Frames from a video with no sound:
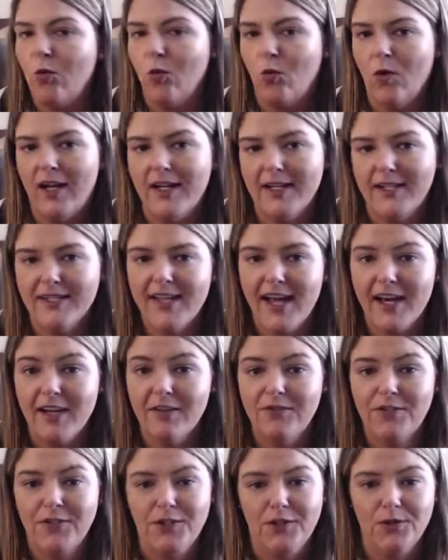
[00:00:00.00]
1 set of
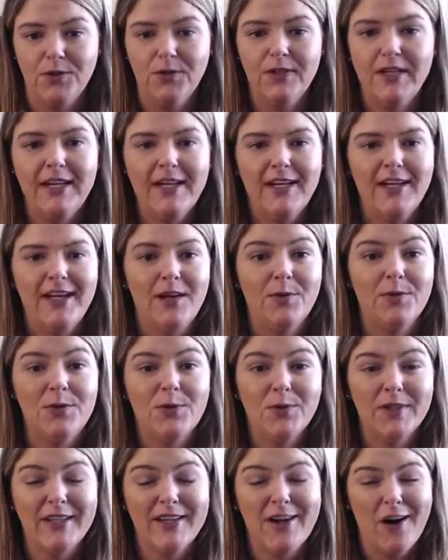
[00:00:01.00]
2. It was
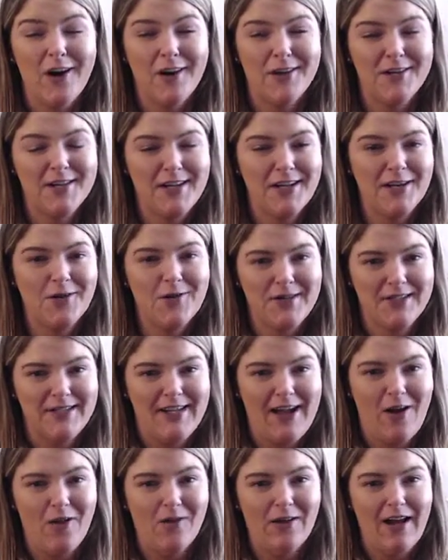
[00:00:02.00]
really hard to narrow it
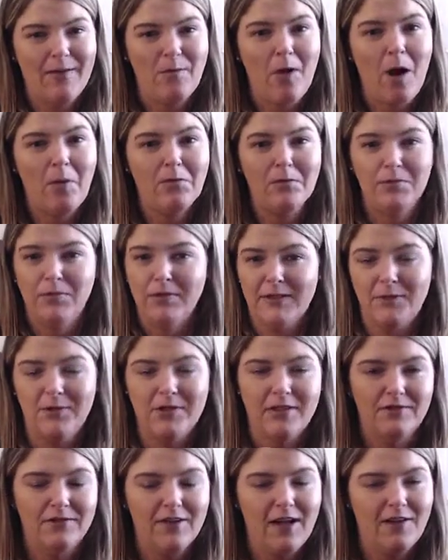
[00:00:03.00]
down. I probably would
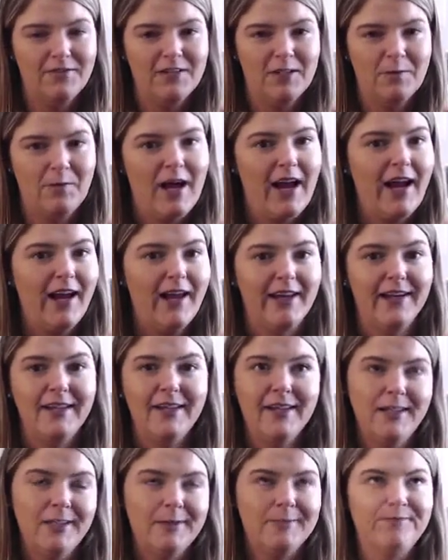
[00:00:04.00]
have loved to buy
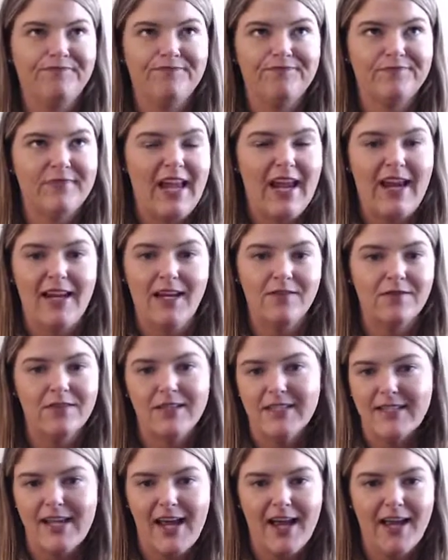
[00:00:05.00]
8 of the
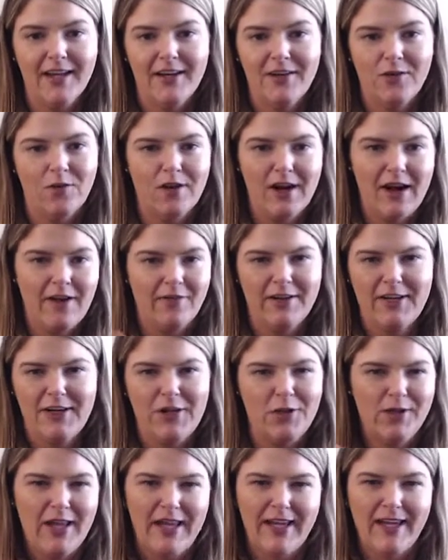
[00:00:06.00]
10, or how,
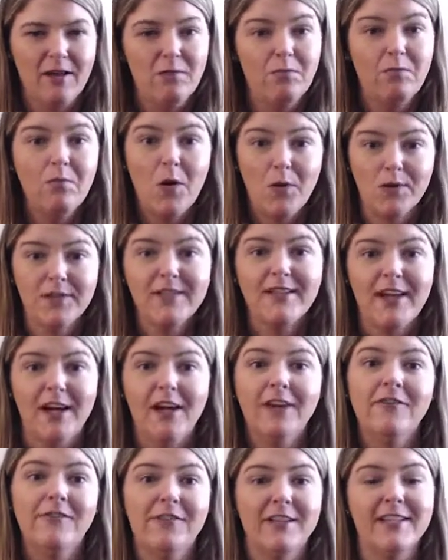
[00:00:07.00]
like most
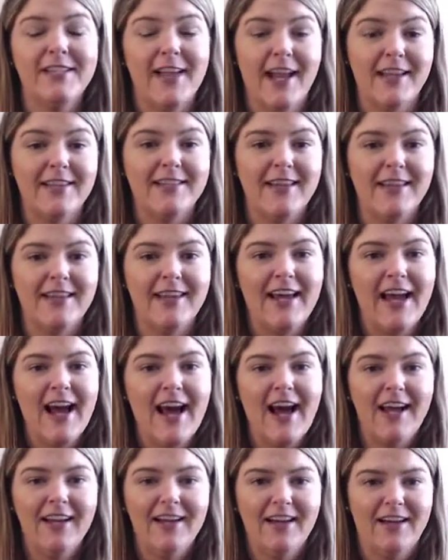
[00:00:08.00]
of the sets that they
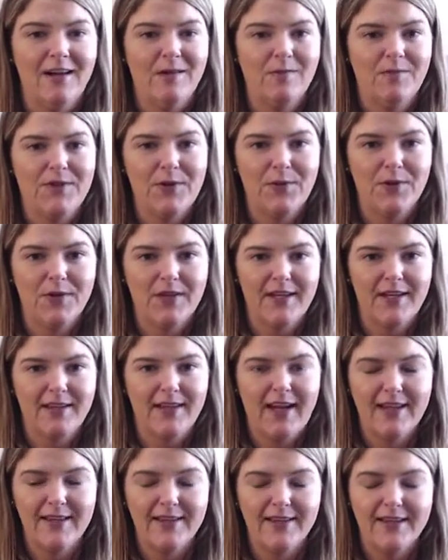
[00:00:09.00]
had. They really,
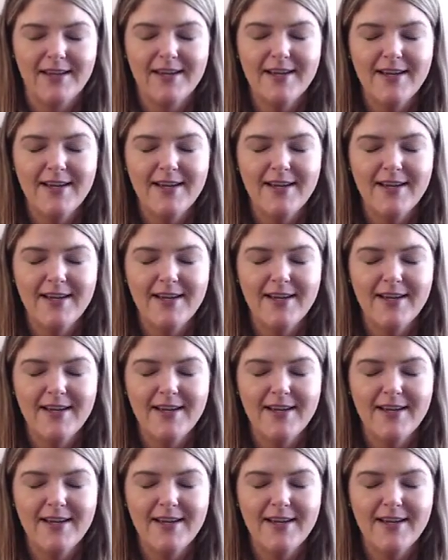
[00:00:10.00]
like, the